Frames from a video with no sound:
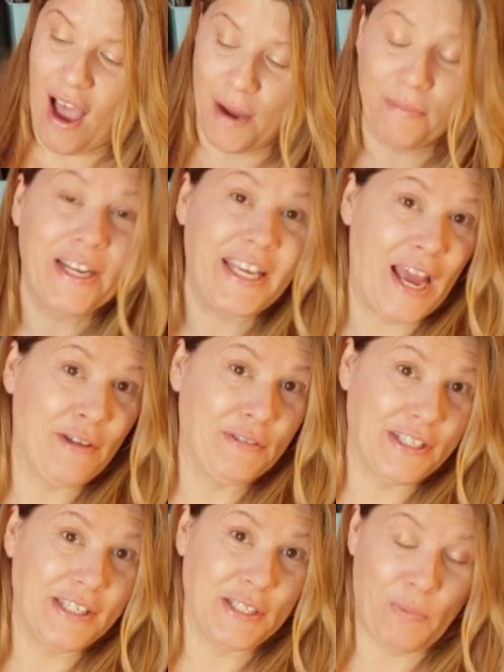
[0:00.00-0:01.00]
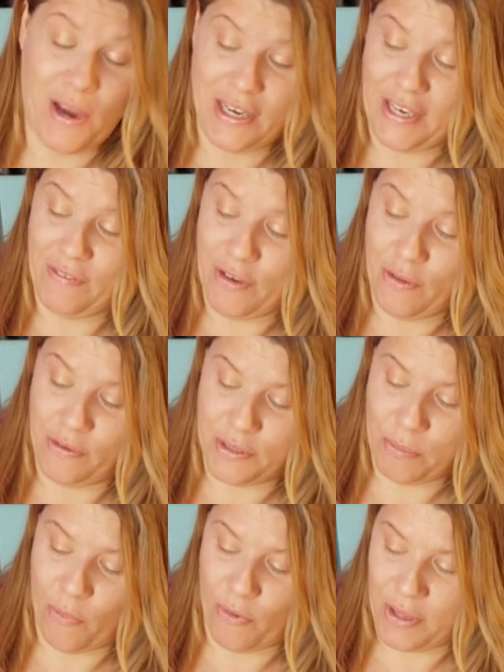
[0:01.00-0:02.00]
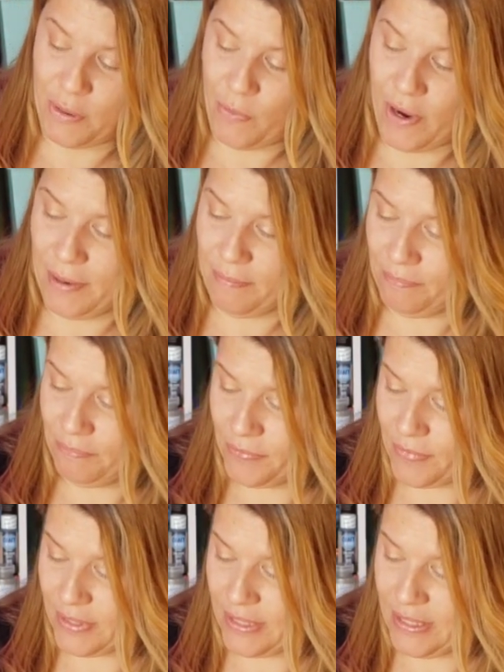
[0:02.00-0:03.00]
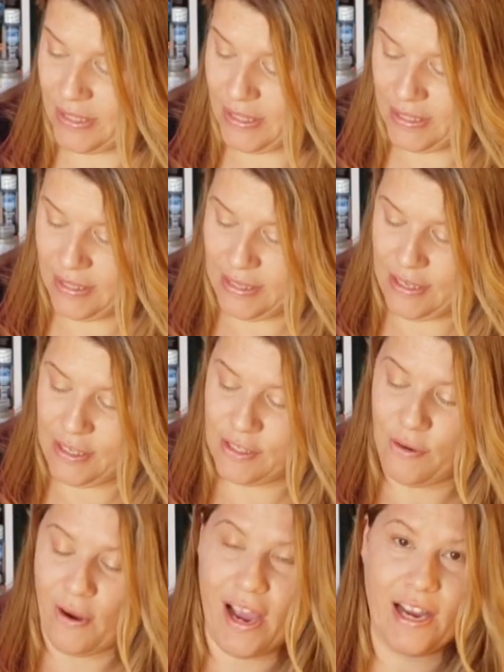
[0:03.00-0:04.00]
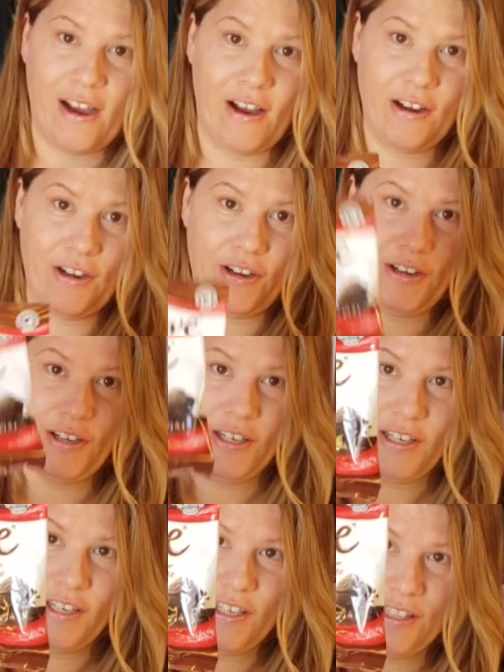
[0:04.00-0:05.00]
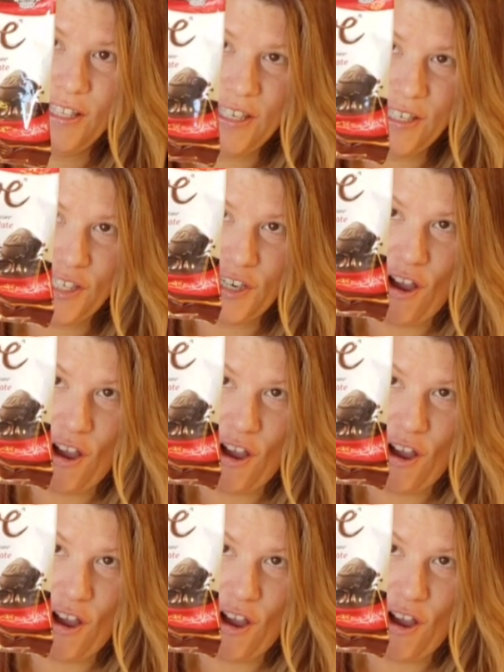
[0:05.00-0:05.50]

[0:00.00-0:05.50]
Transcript: I'm going to count this as one, even though there's more than one. So I got her this